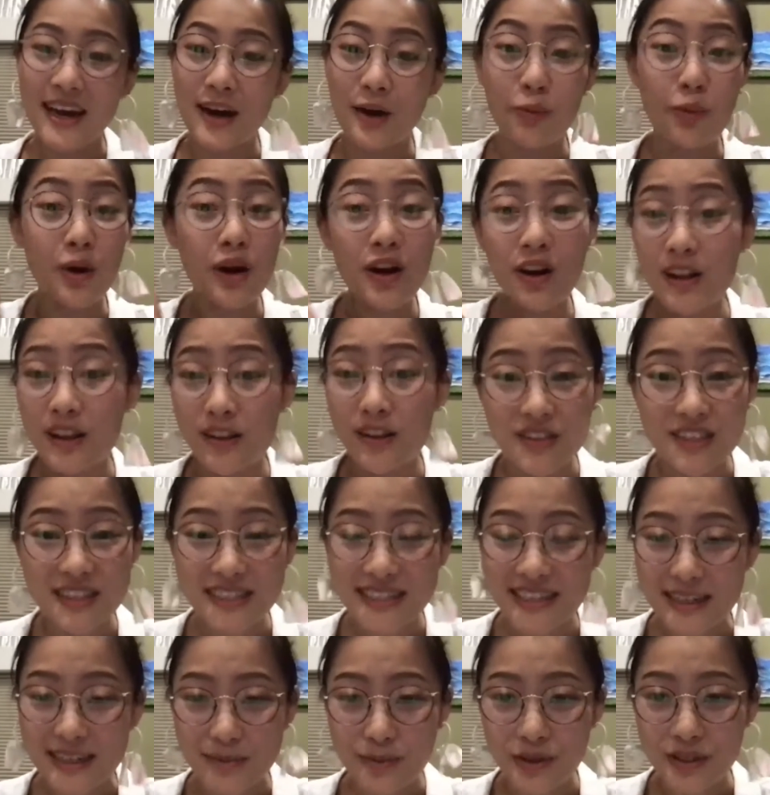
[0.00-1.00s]
what all of these
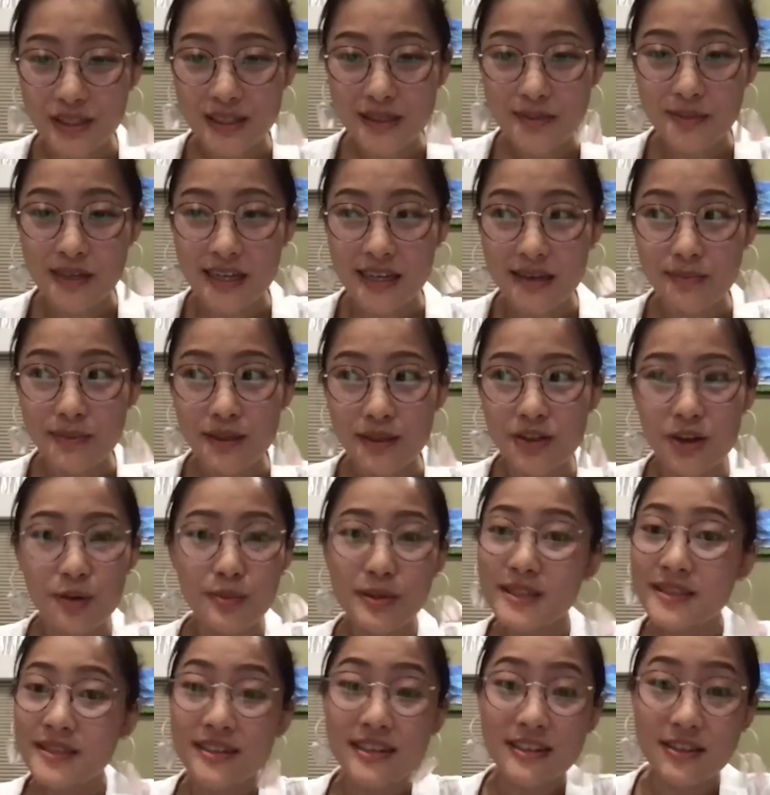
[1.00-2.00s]
data points mean, but
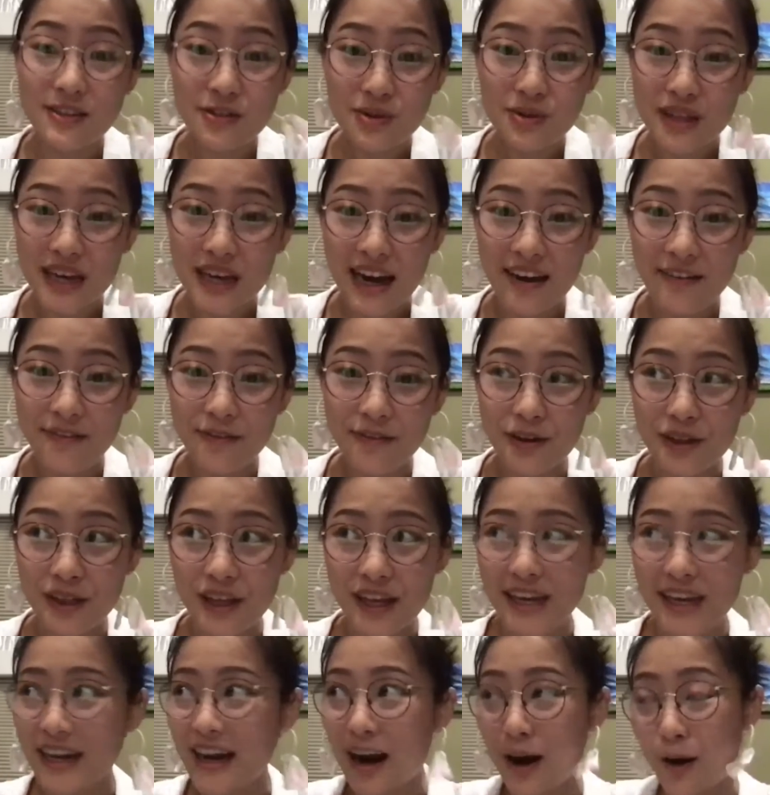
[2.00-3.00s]
nobody's going to do that for
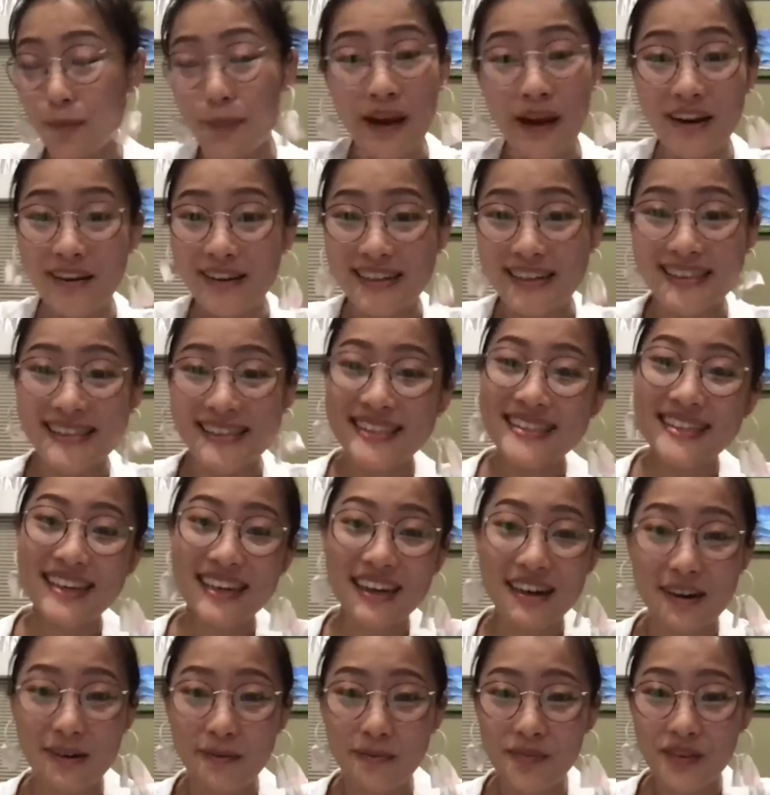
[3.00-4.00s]
like our parents
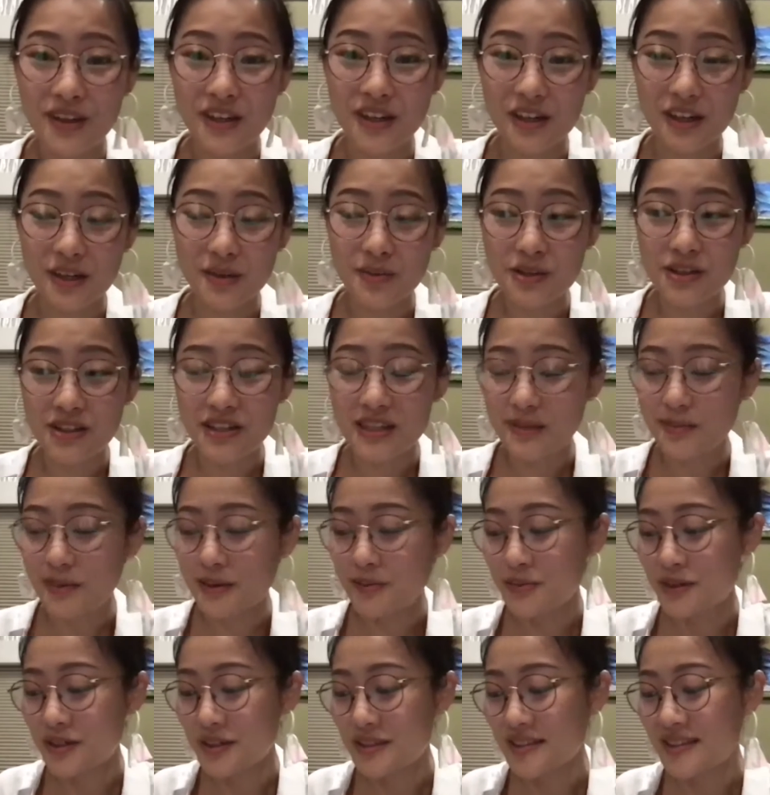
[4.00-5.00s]
and our community
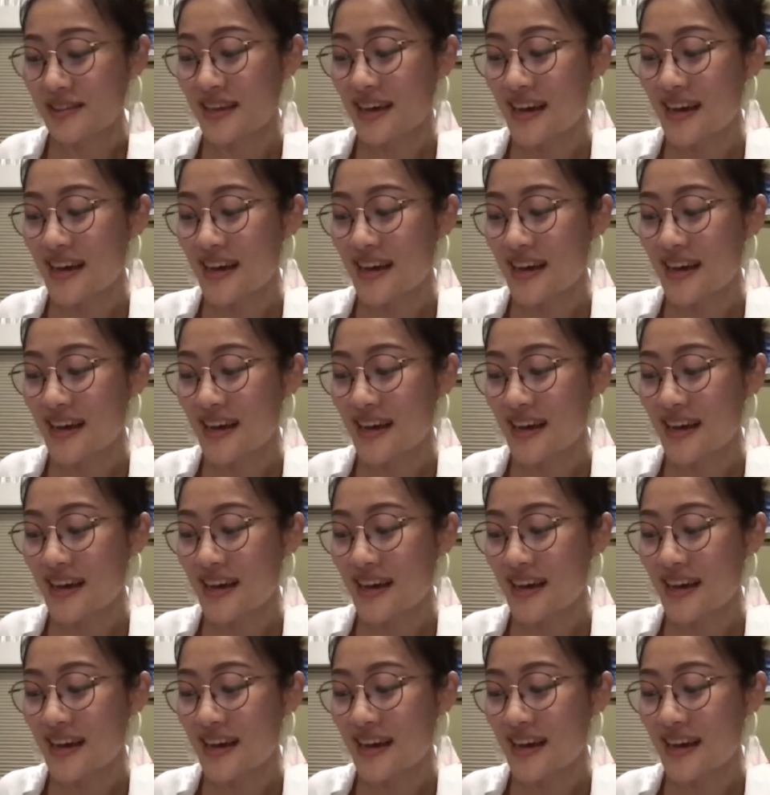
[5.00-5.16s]
members.